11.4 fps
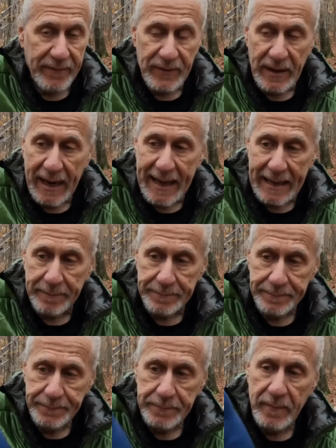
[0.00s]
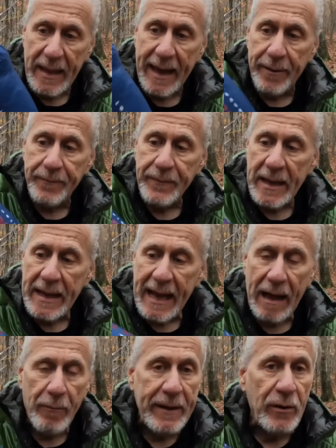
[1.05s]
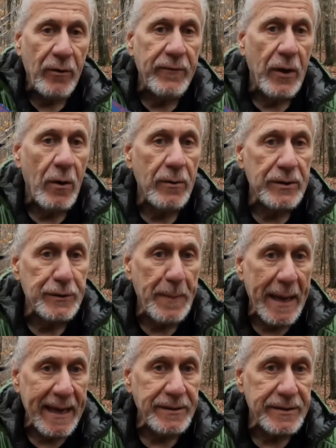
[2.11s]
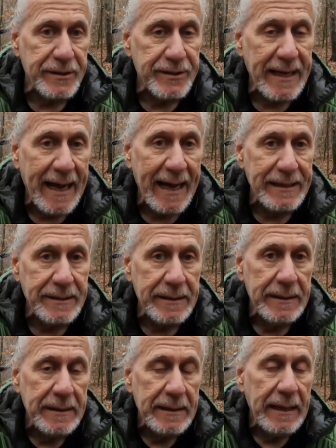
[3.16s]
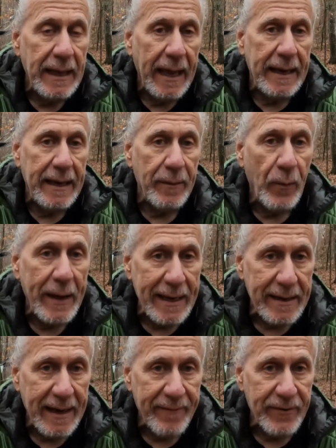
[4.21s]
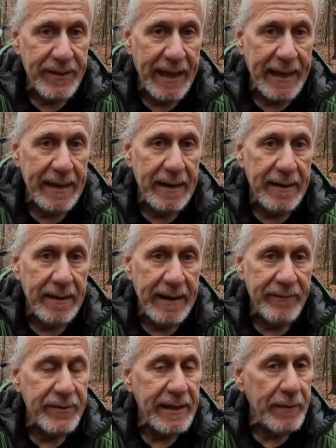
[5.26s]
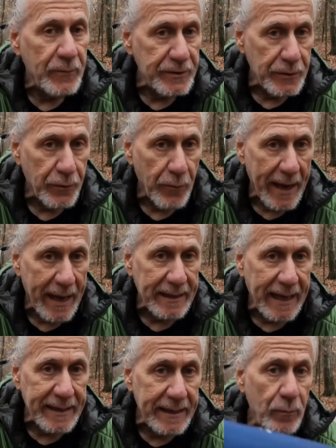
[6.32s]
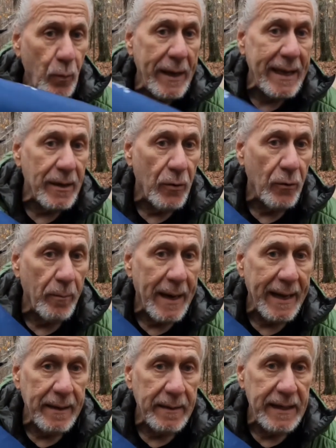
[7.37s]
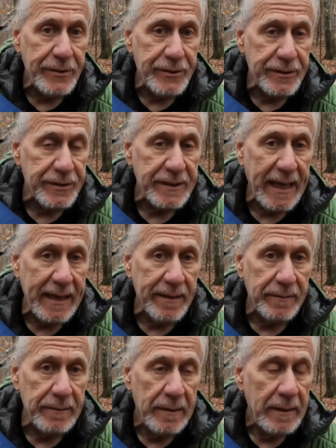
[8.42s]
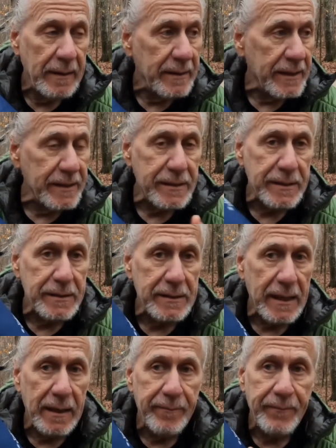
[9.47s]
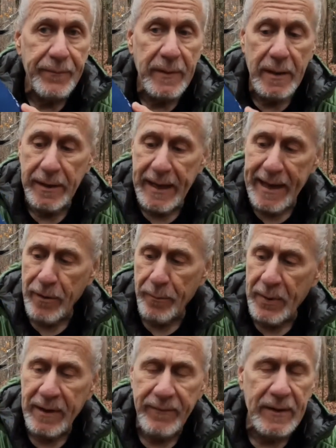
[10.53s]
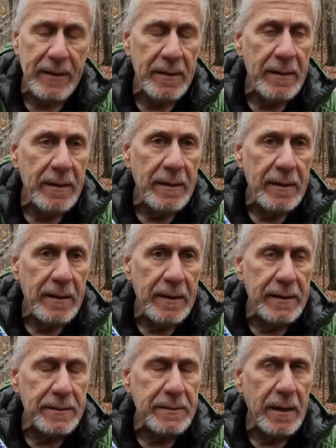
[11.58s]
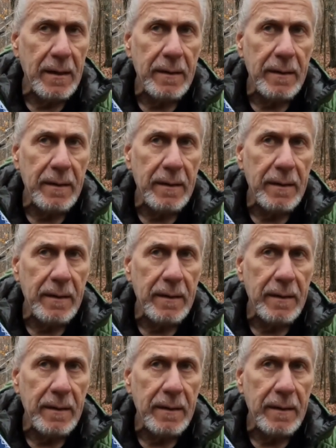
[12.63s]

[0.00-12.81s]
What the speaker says: if you like. Now, I went over all the specs, the size, and the weight and everything was correct. I did weigh it on my kitchen scale. This is the down puffy is